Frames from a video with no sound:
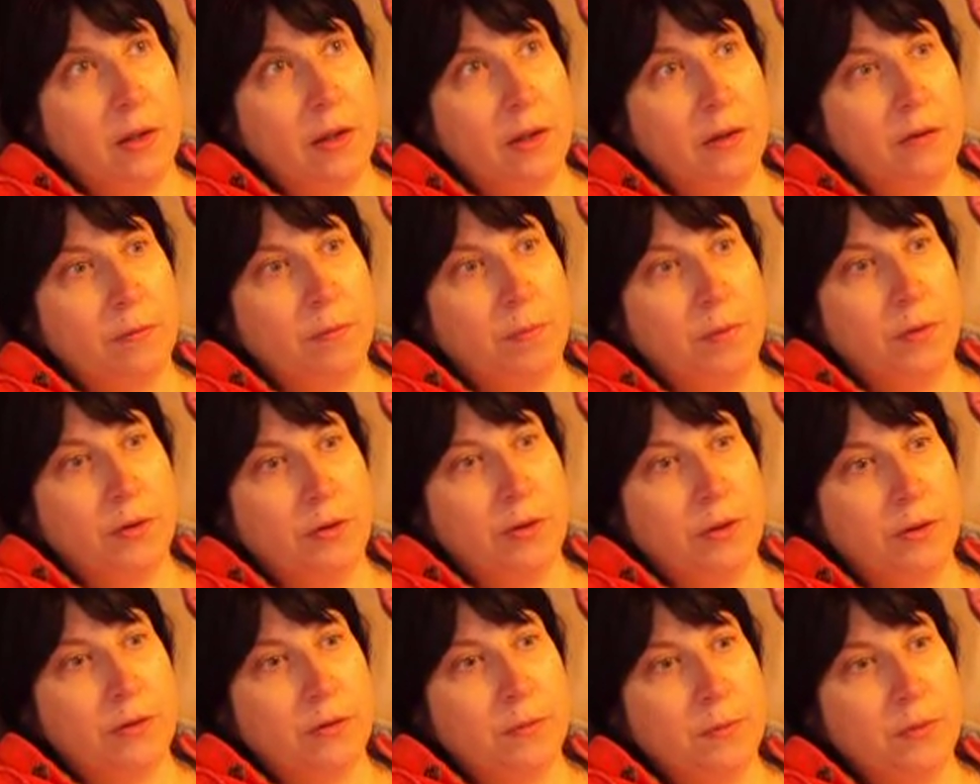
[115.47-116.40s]
has
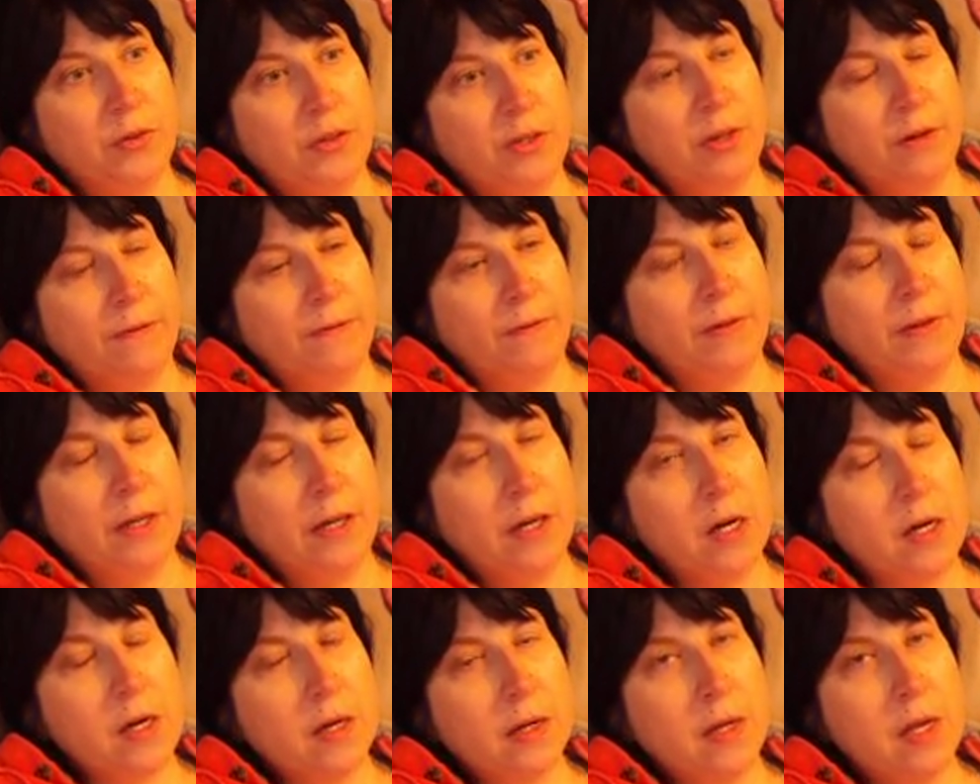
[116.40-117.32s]
Buddhism stuff in
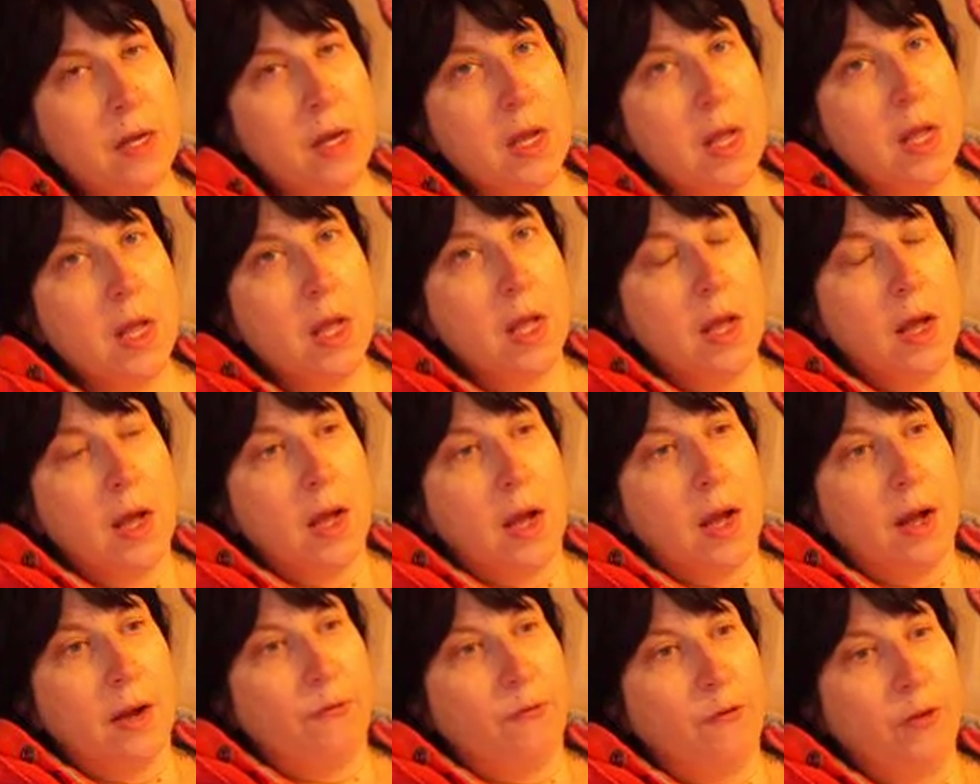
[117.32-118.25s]
there, and
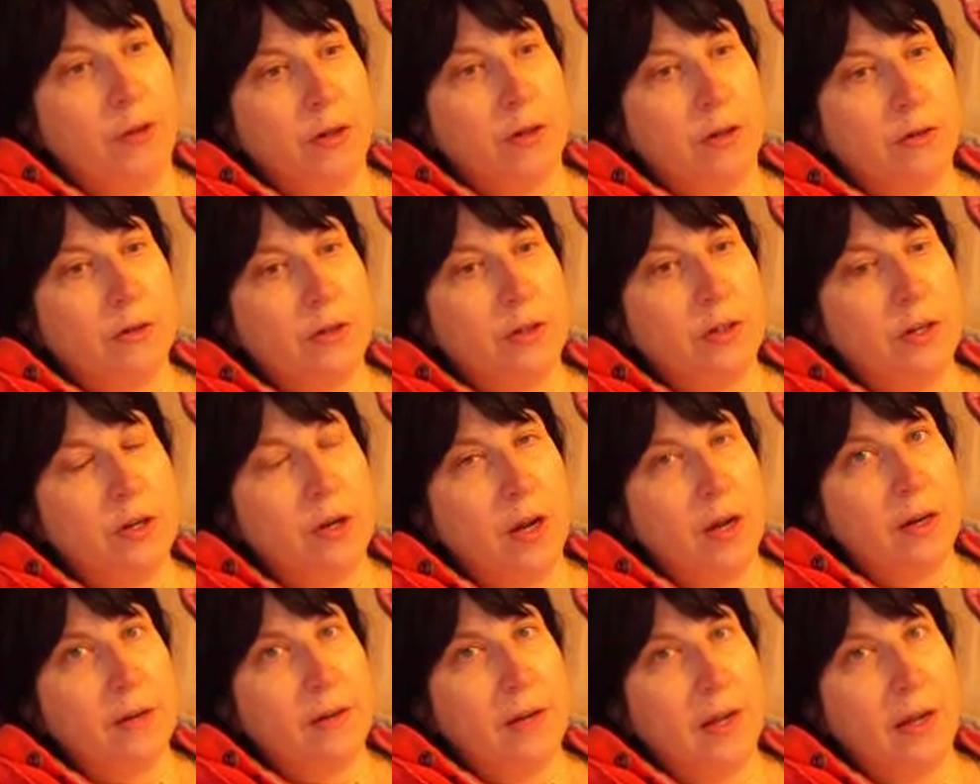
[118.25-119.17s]
I've learned to
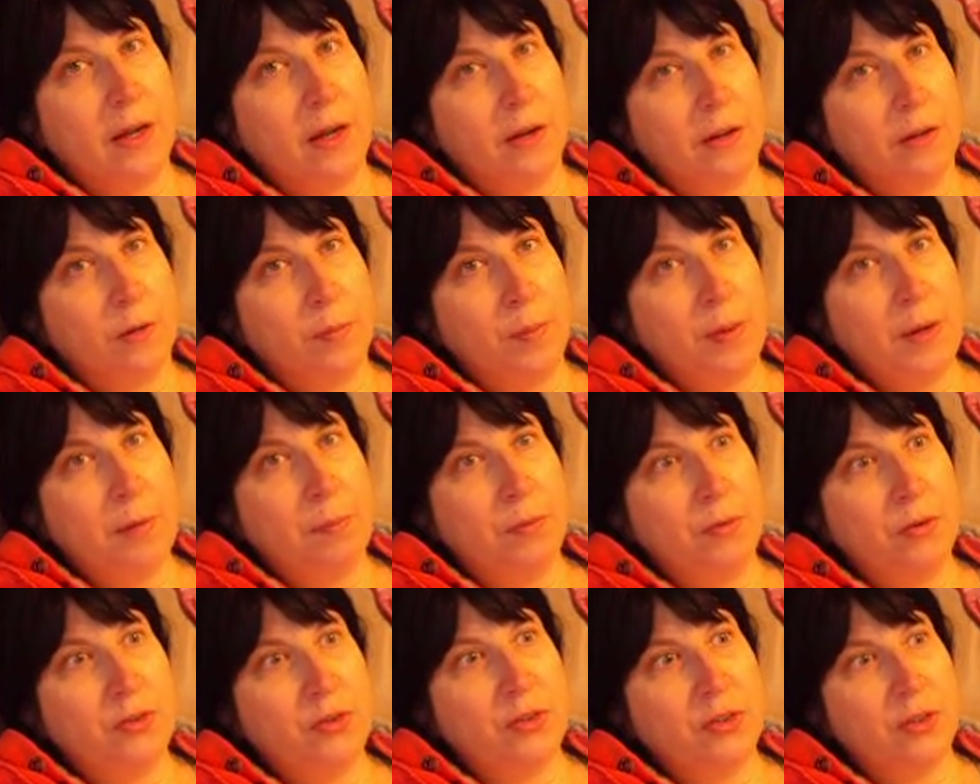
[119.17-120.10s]
not take other
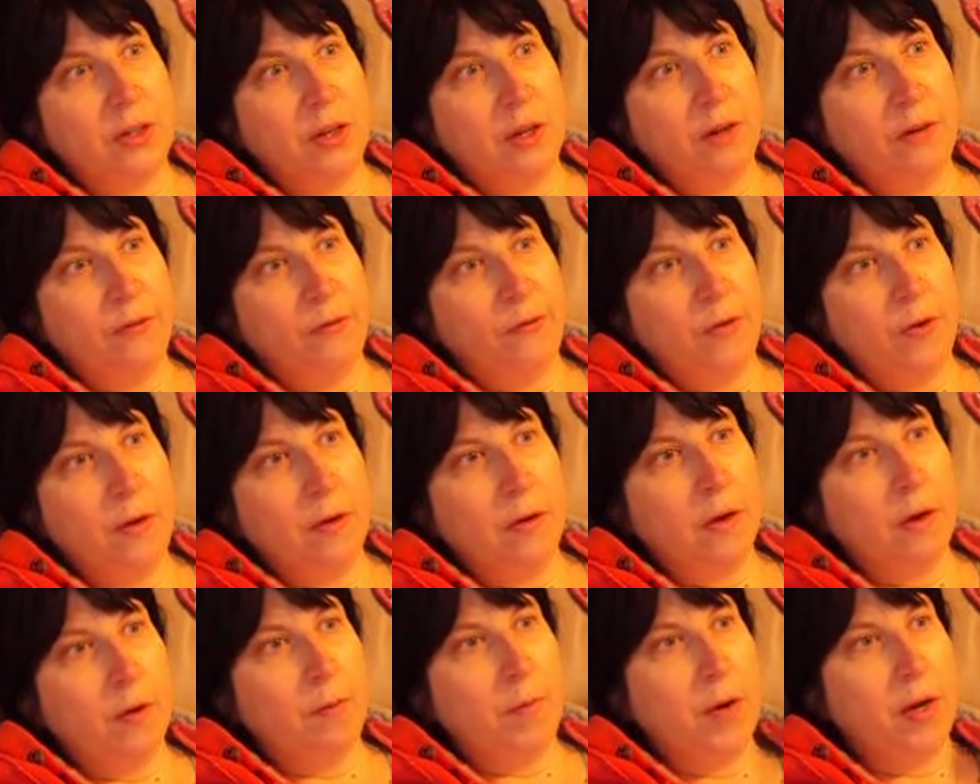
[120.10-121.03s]
people's stuff
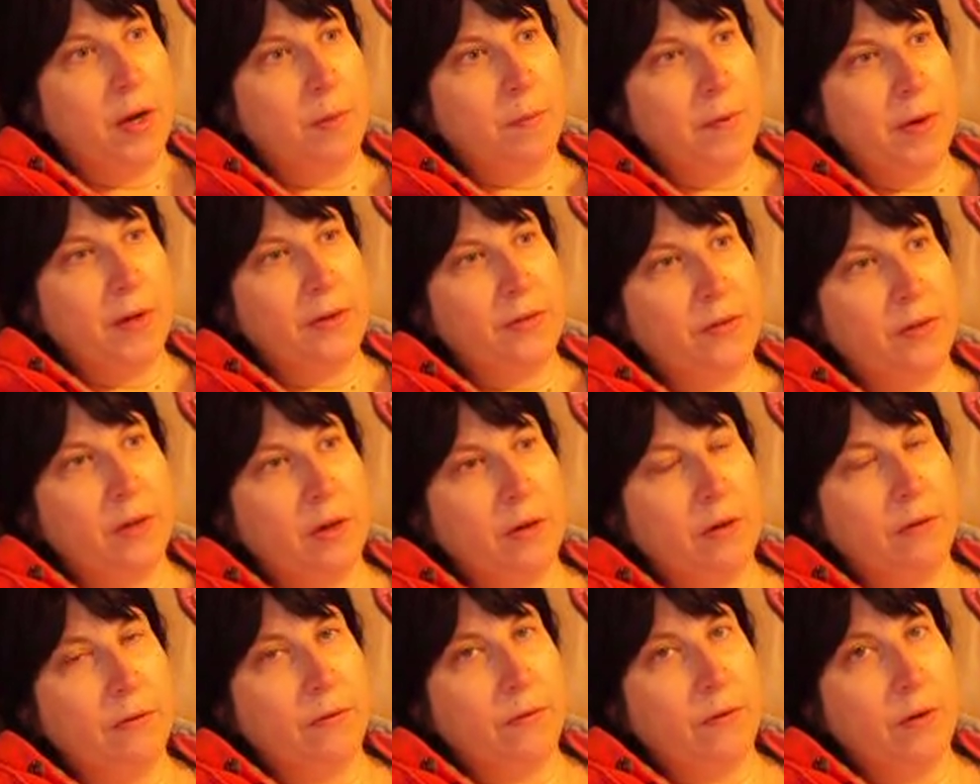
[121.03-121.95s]
upon
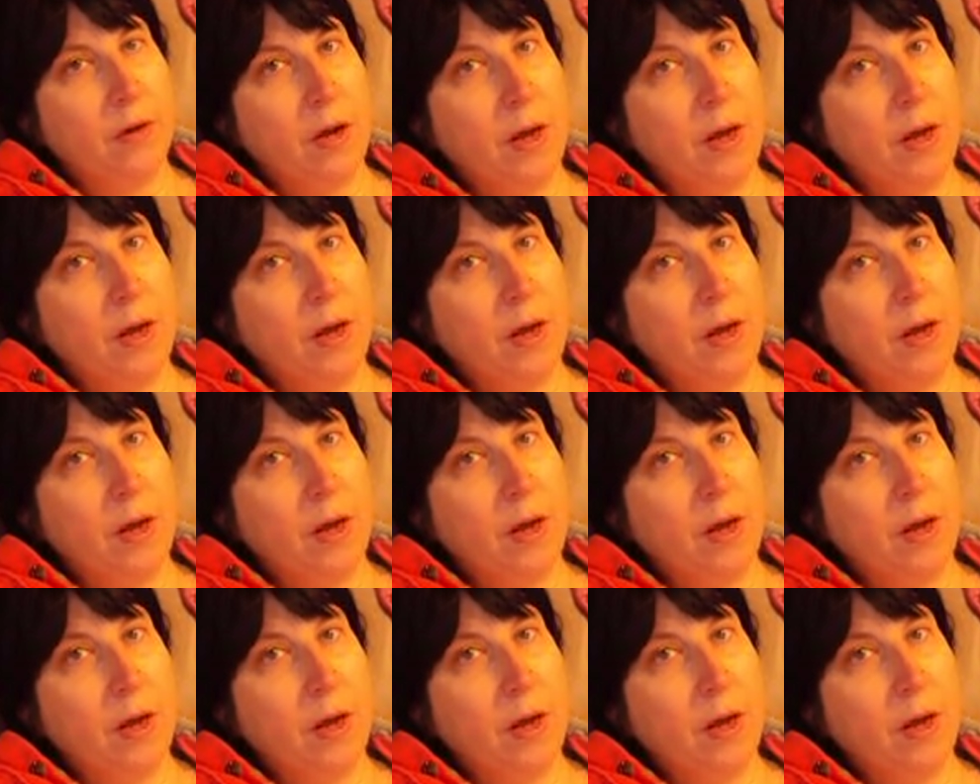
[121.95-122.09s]
myself.